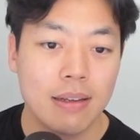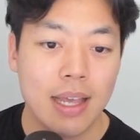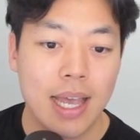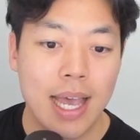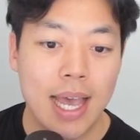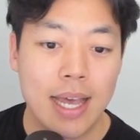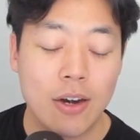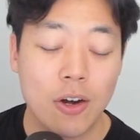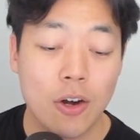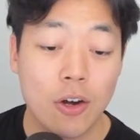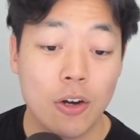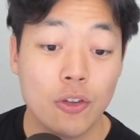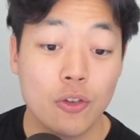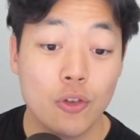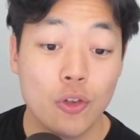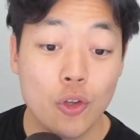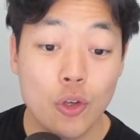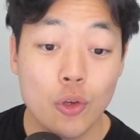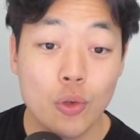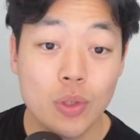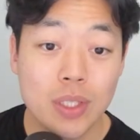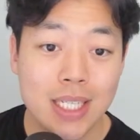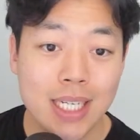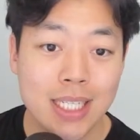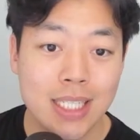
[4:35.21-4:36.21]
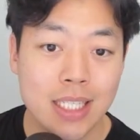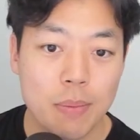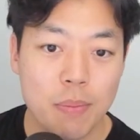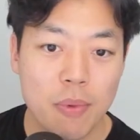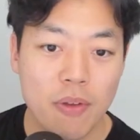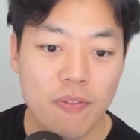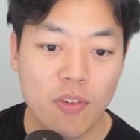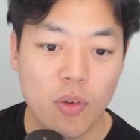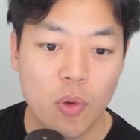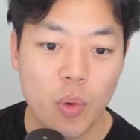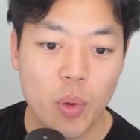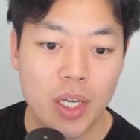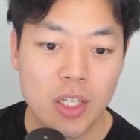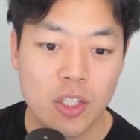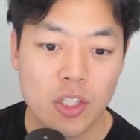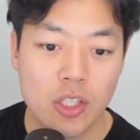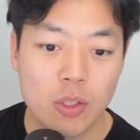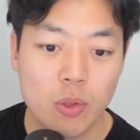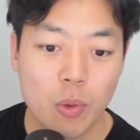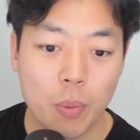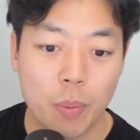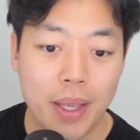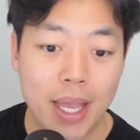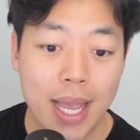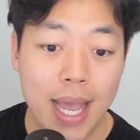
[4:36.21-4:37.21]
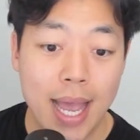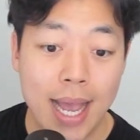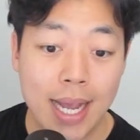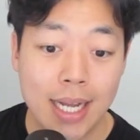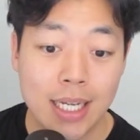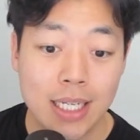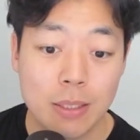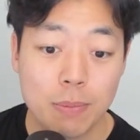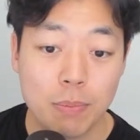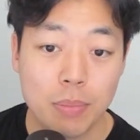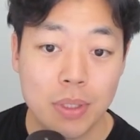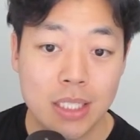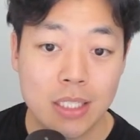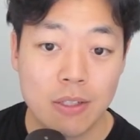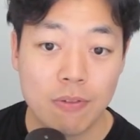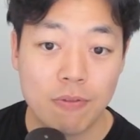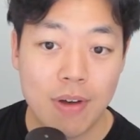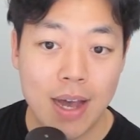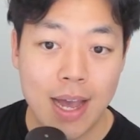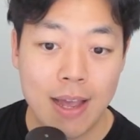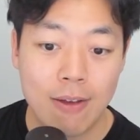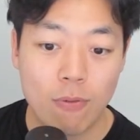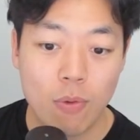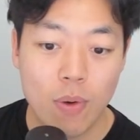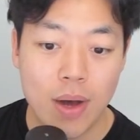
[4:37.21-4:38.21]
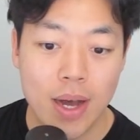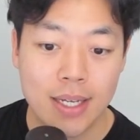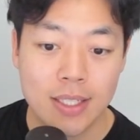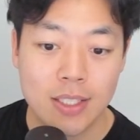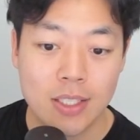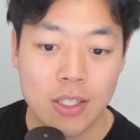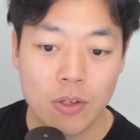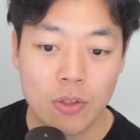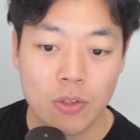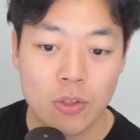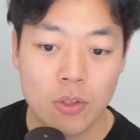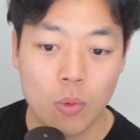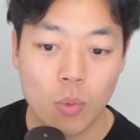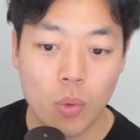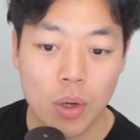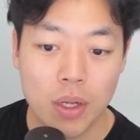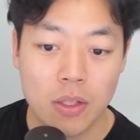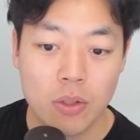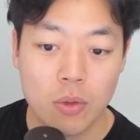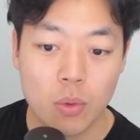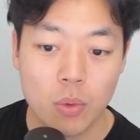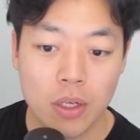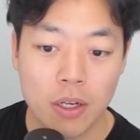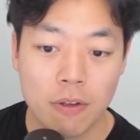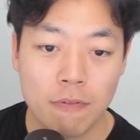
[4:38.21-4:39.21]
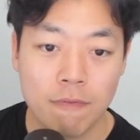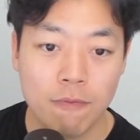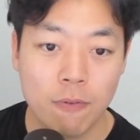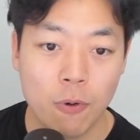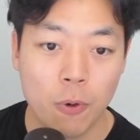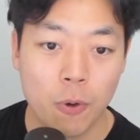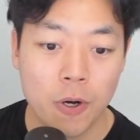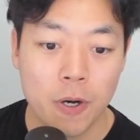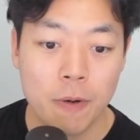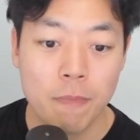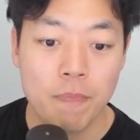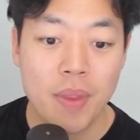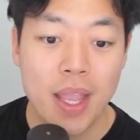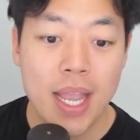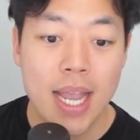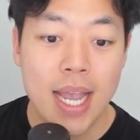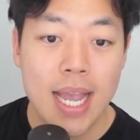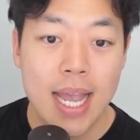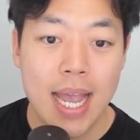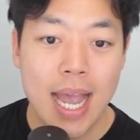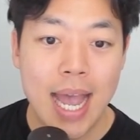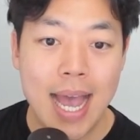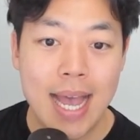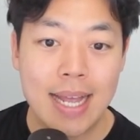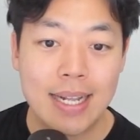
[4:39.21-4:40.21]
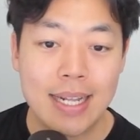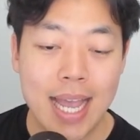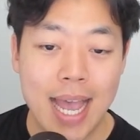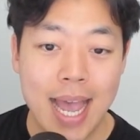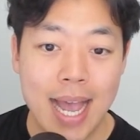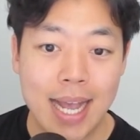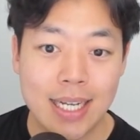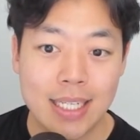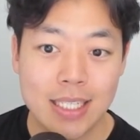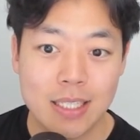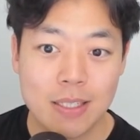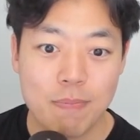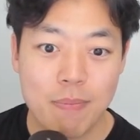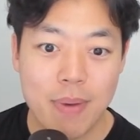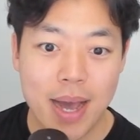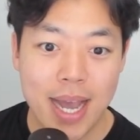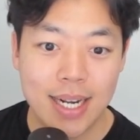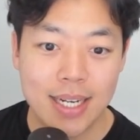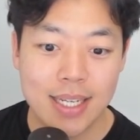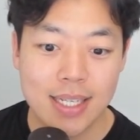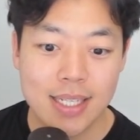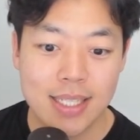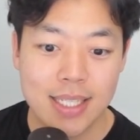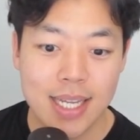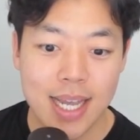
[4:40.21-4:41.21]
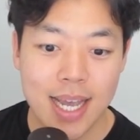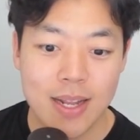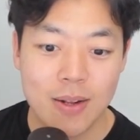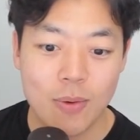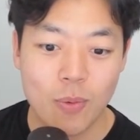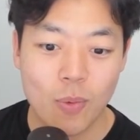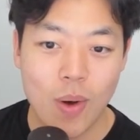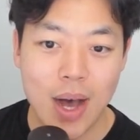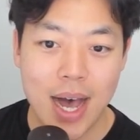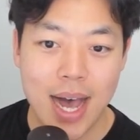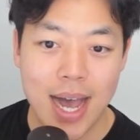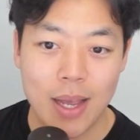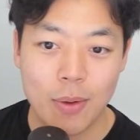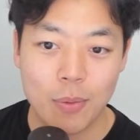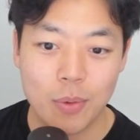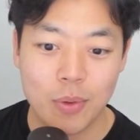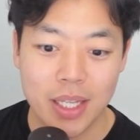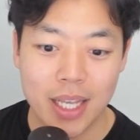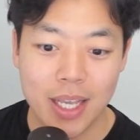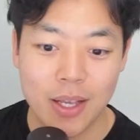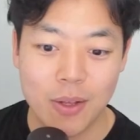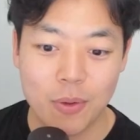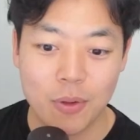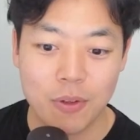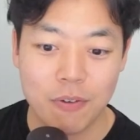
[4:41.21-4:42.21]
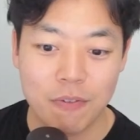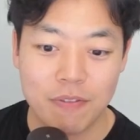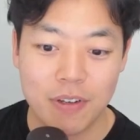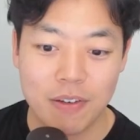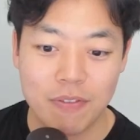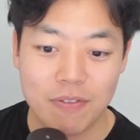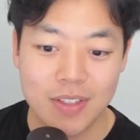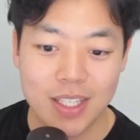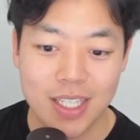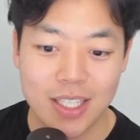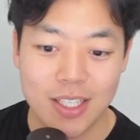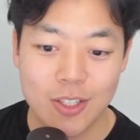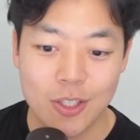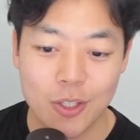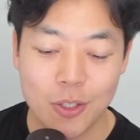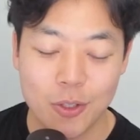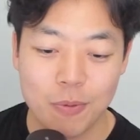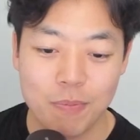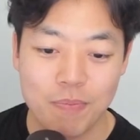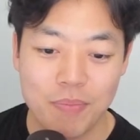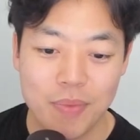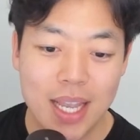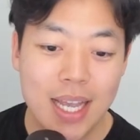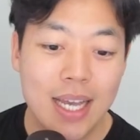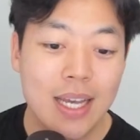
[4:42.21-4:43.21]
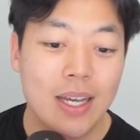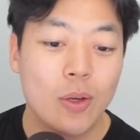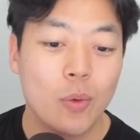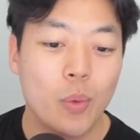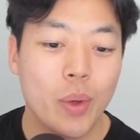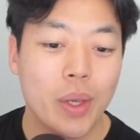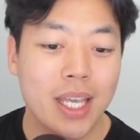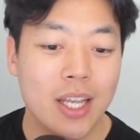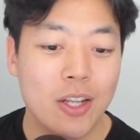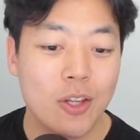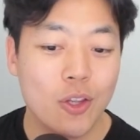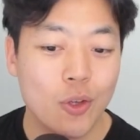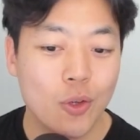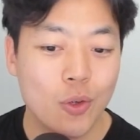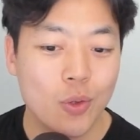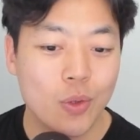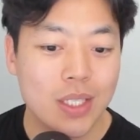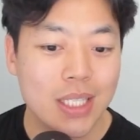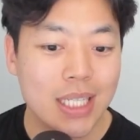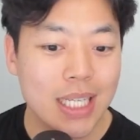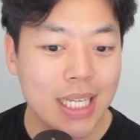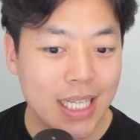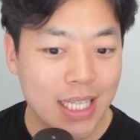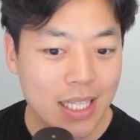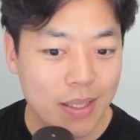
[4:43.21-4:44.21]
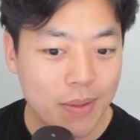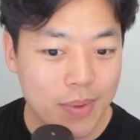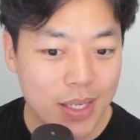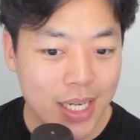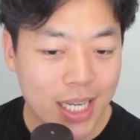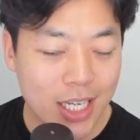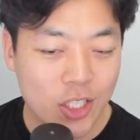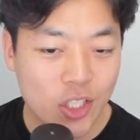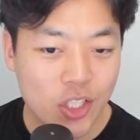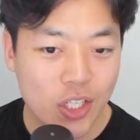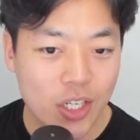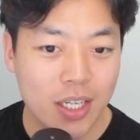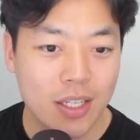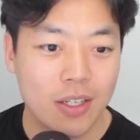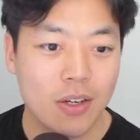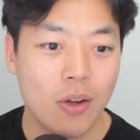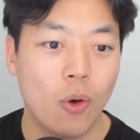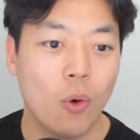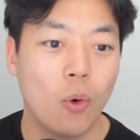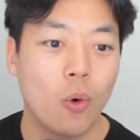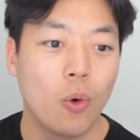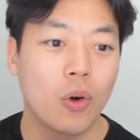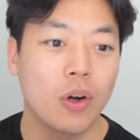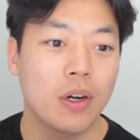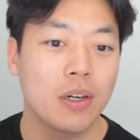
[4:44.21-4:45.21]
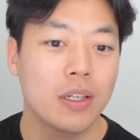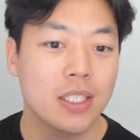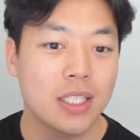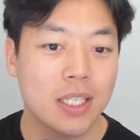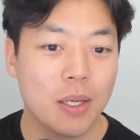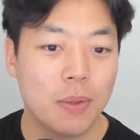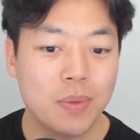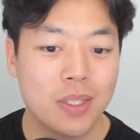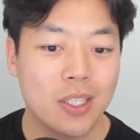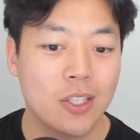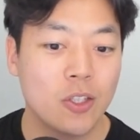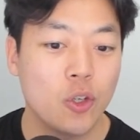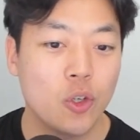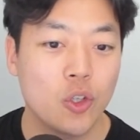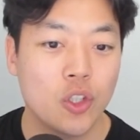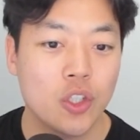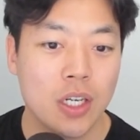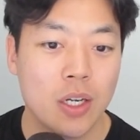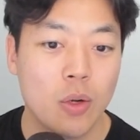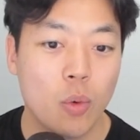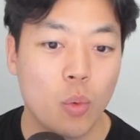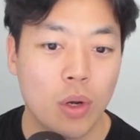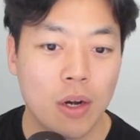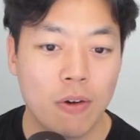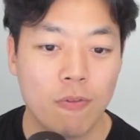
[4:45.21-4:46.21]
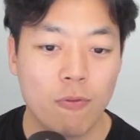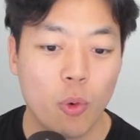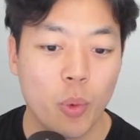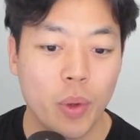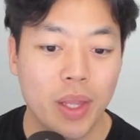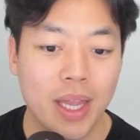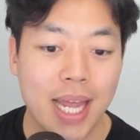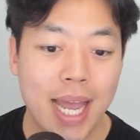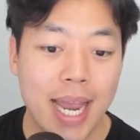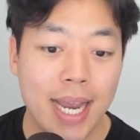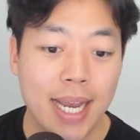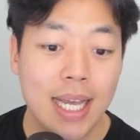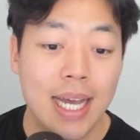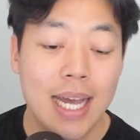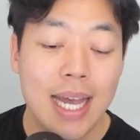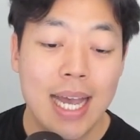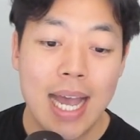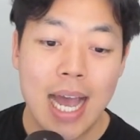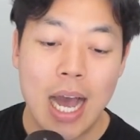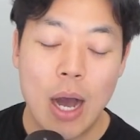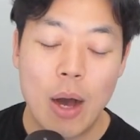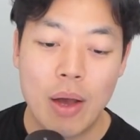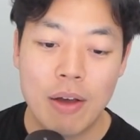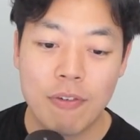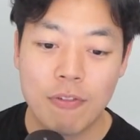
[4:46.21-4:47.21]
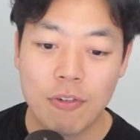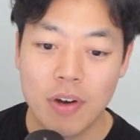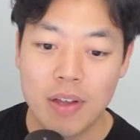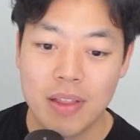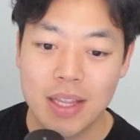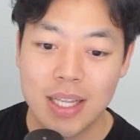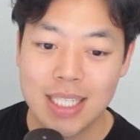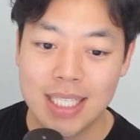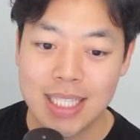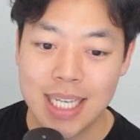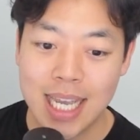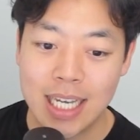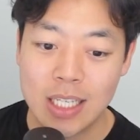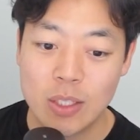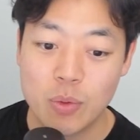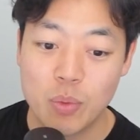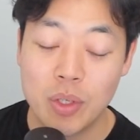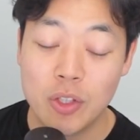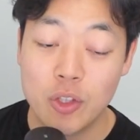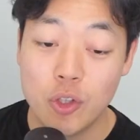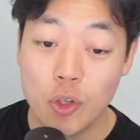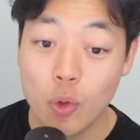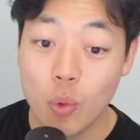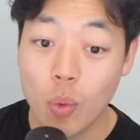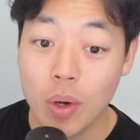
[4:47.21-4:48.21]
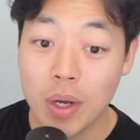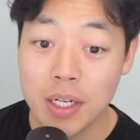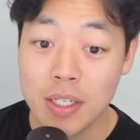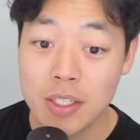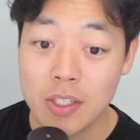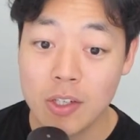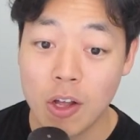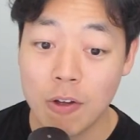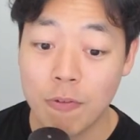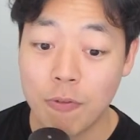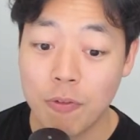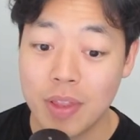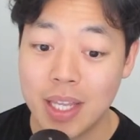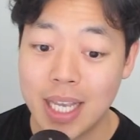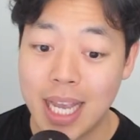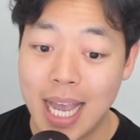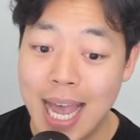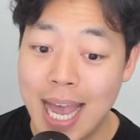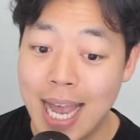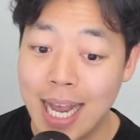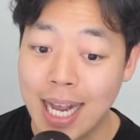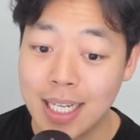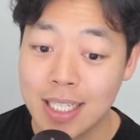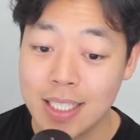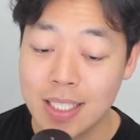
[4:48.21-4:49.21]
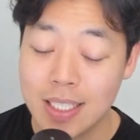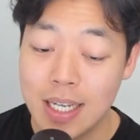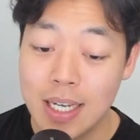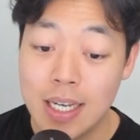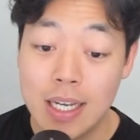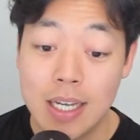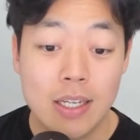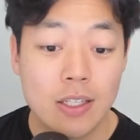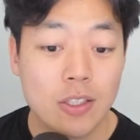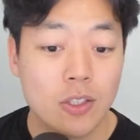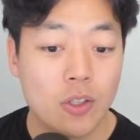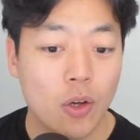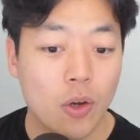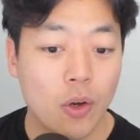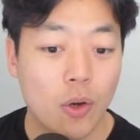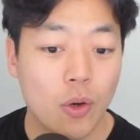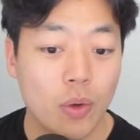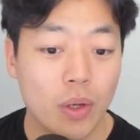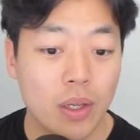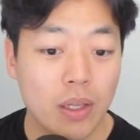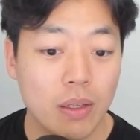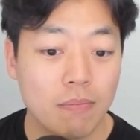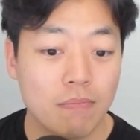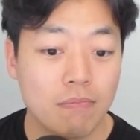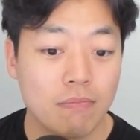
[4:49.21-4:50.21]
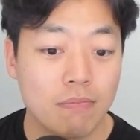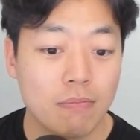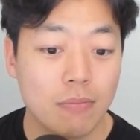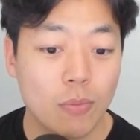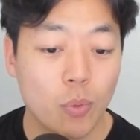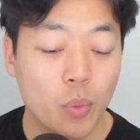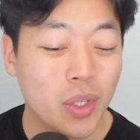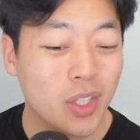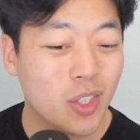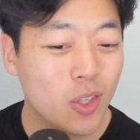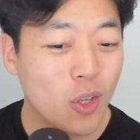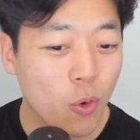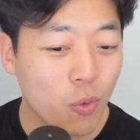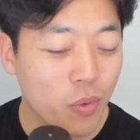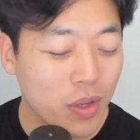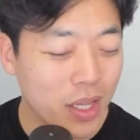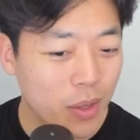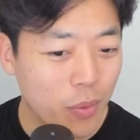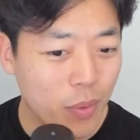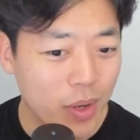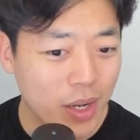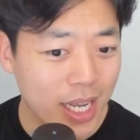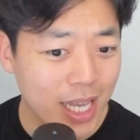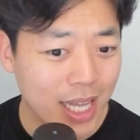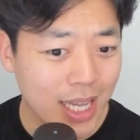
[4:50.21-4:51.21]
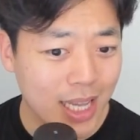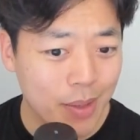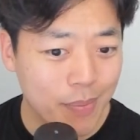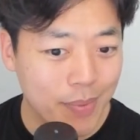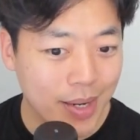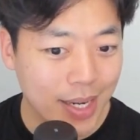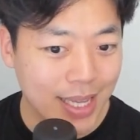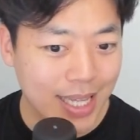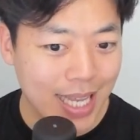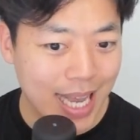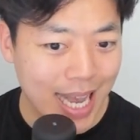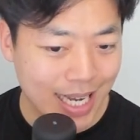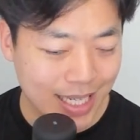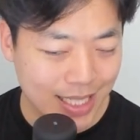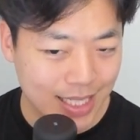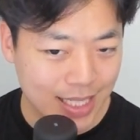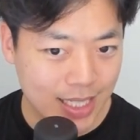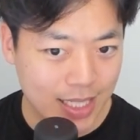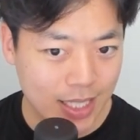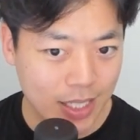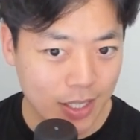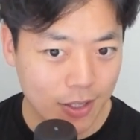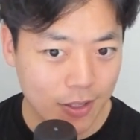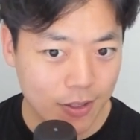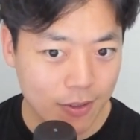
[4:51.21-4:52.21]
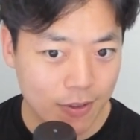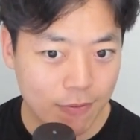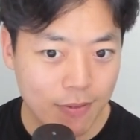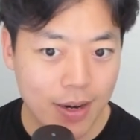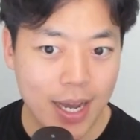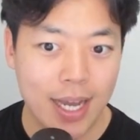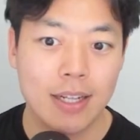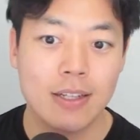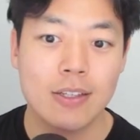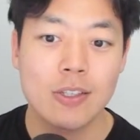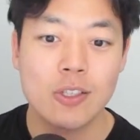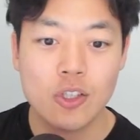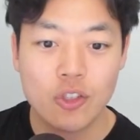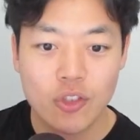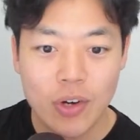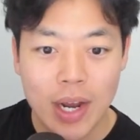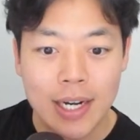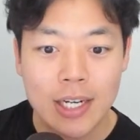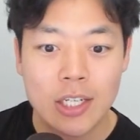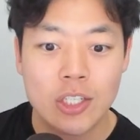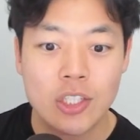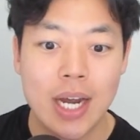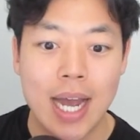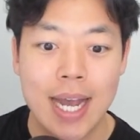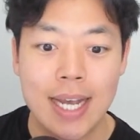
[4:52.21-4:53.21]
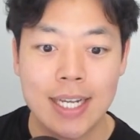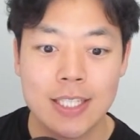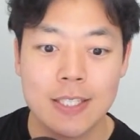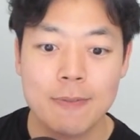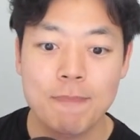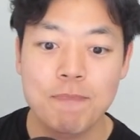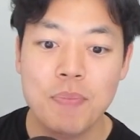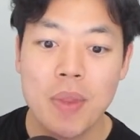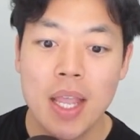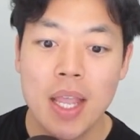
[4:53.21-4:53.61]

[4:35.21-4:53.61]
And our new system of equations will be x plus 5y is equal to 124, and x minus 10y will equal 52. We can use elimination or substitution, whatever we'd like. However, in this case, we do want to solve for the x, so we don't really want to eliminate the x's here, right? Strategize.